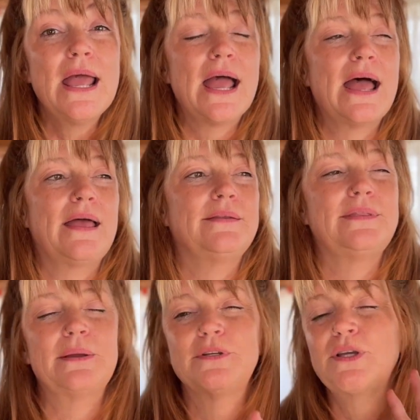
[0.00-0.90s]
and
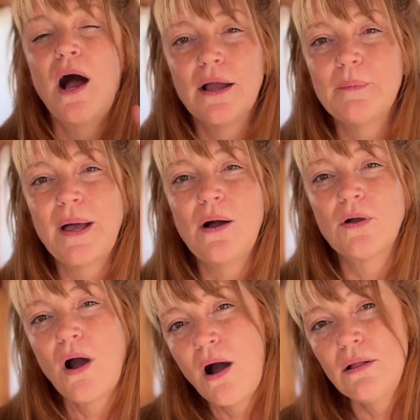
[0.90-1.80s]
they would talk about
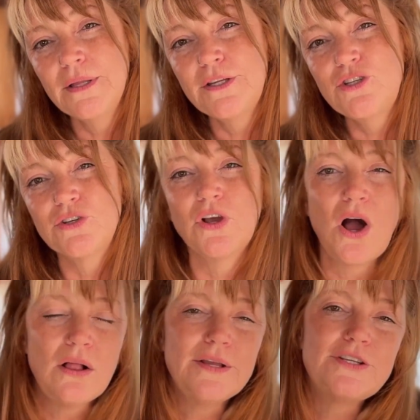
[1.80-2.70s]
college, and
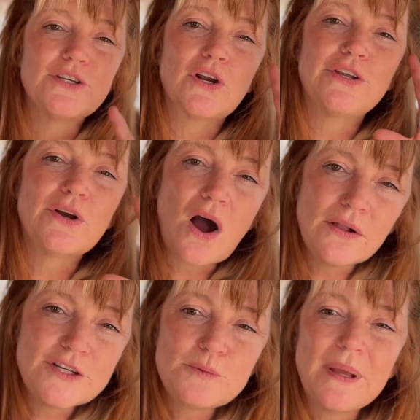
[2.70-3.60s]
are you
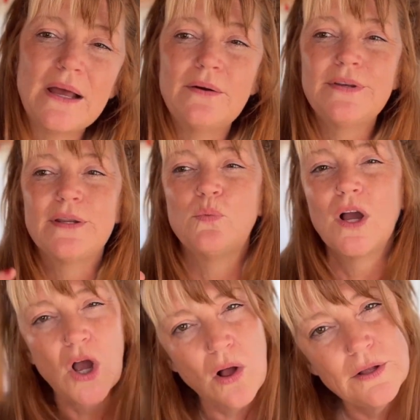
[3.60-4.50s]
college bound, and what
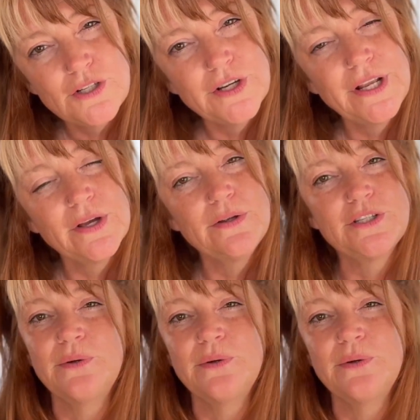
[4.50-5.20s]
college are you going to go to?